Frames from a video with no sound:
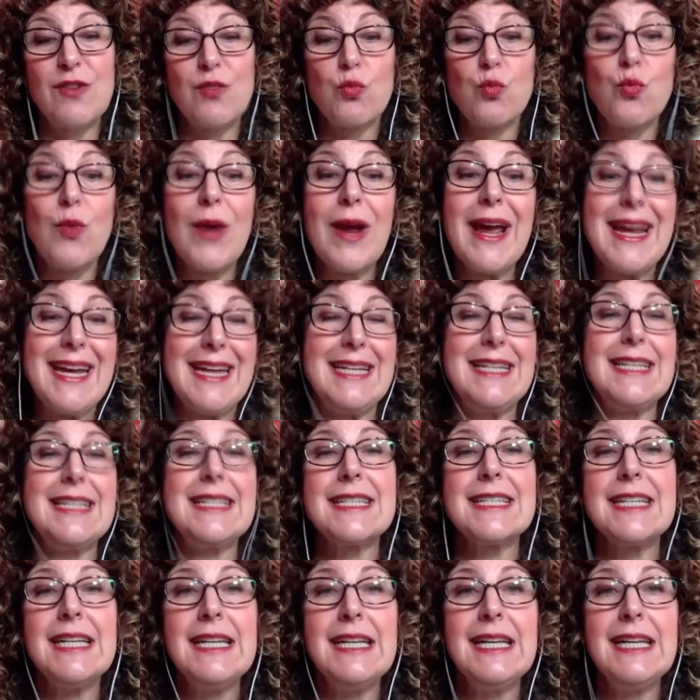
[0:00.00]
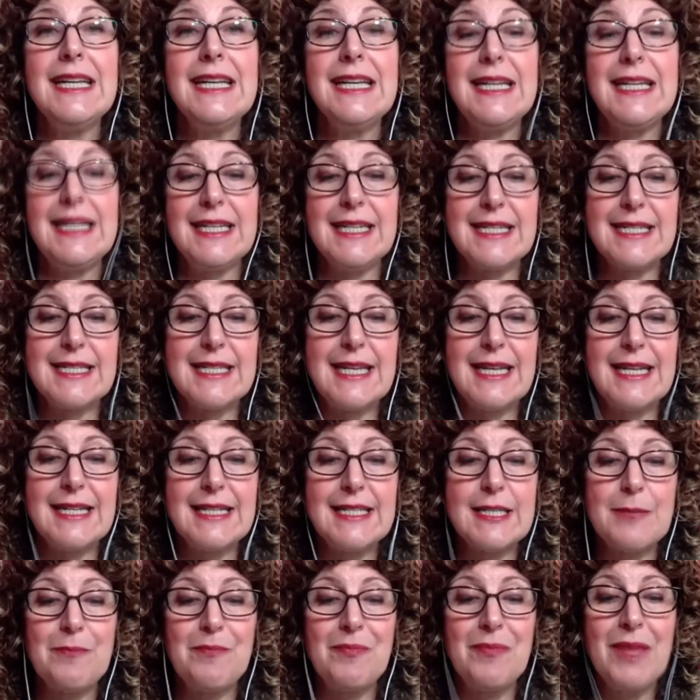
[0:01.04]
and raised, in a
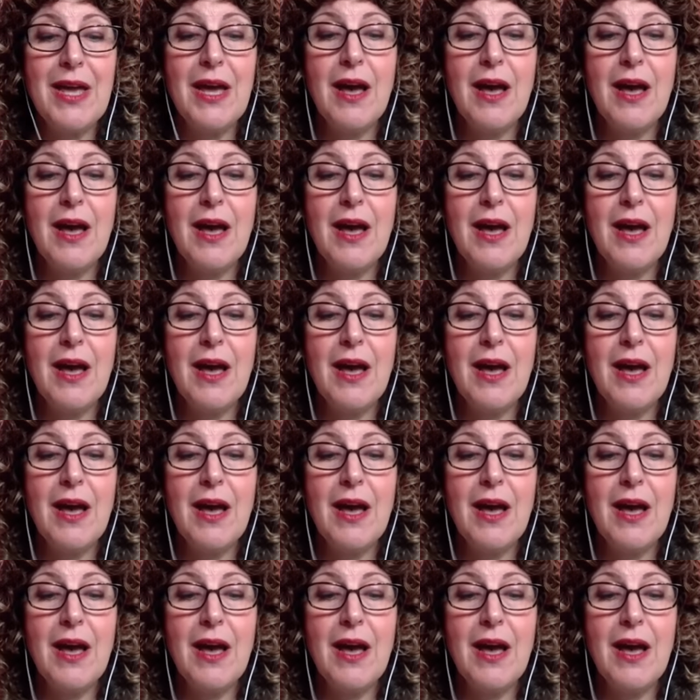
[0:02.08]
sense.